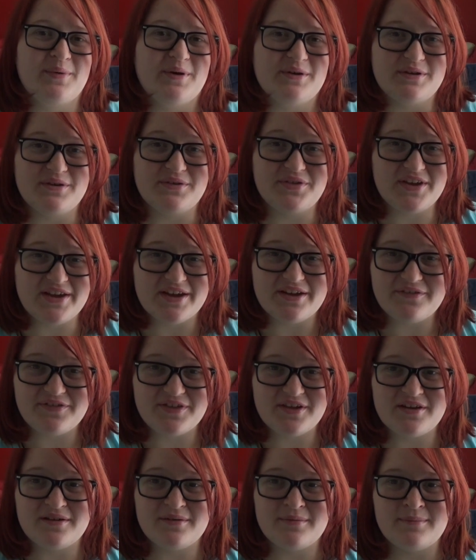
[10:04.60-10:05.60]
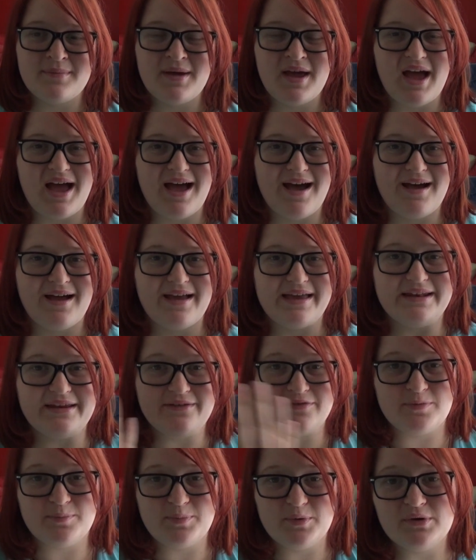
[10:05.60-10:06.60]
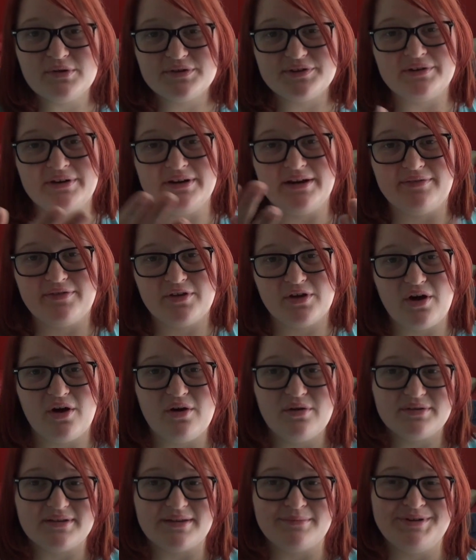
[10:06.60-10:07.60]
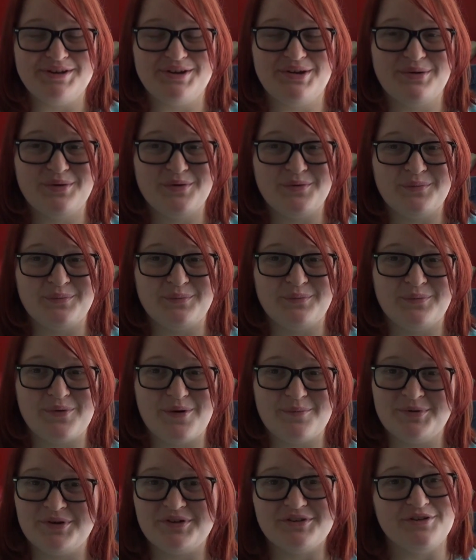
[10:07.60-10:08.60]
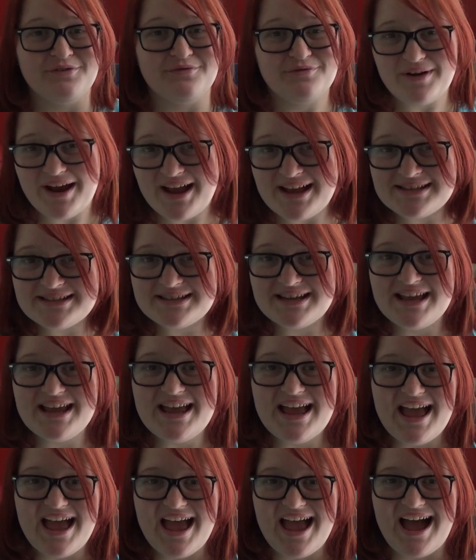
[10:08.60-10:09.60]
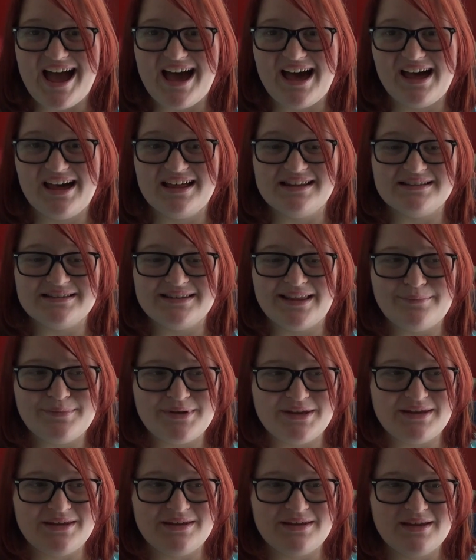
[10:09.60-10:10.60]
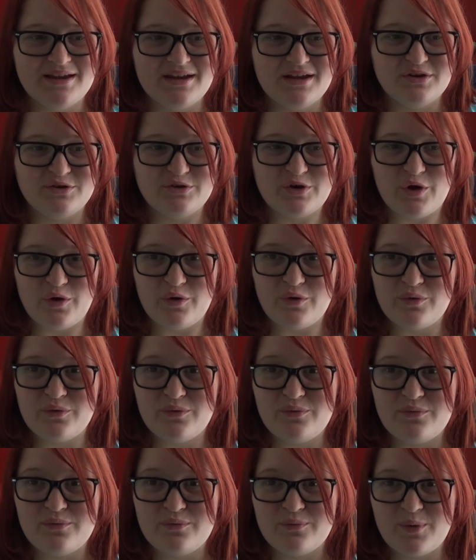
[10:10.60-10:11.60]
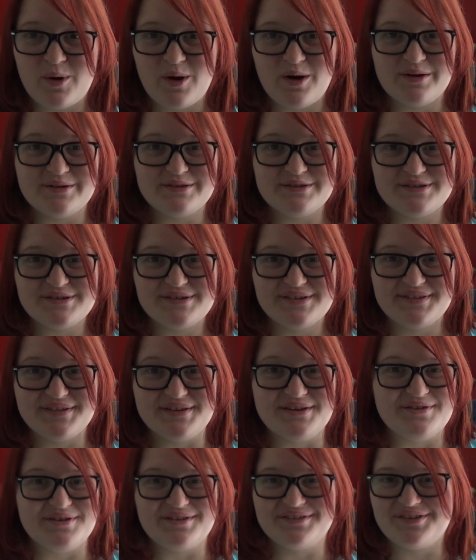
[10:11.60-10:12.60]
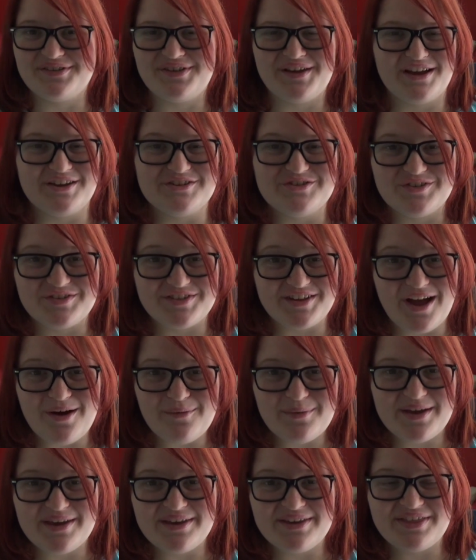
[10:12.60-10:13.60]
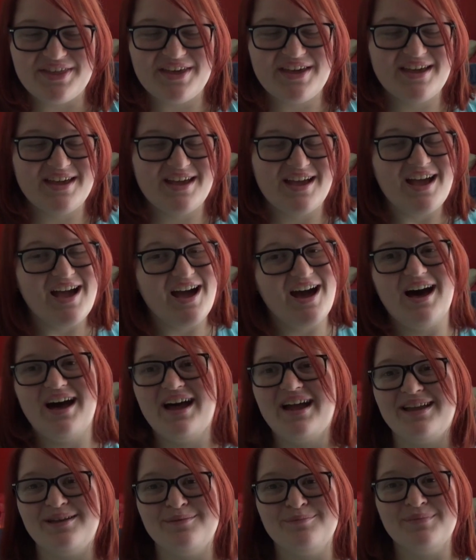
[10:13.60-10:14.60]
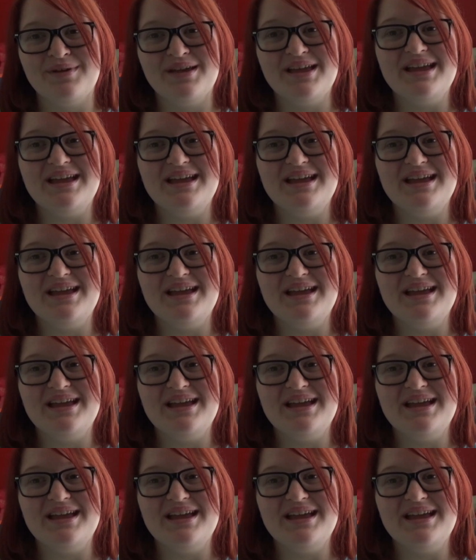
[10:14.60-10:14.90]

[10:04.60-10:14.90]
what you think of them, any of the books or any of the goals. Let me know what books you've read. Let me know what series you think I should start with. I'm